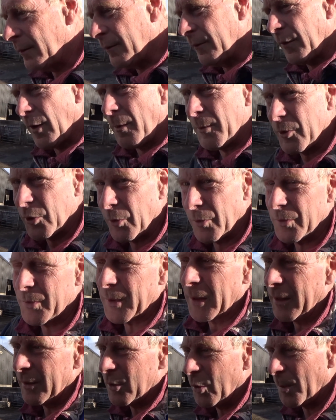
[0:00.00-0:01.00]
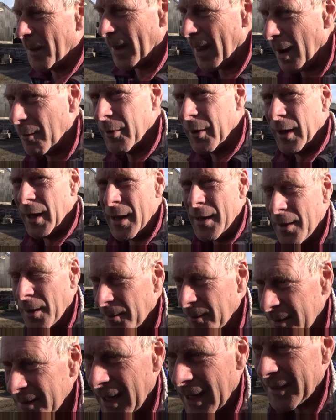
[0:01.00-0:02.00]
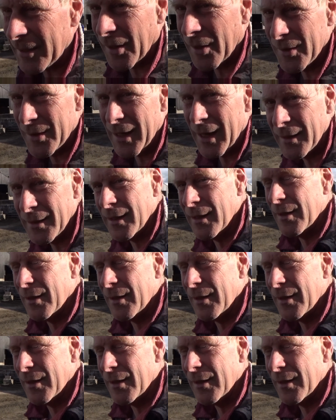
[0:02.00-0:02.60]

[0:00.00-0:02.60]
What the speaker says: Farm assurance, we're going to talk about that. We're going to end up in Tesco's at the end of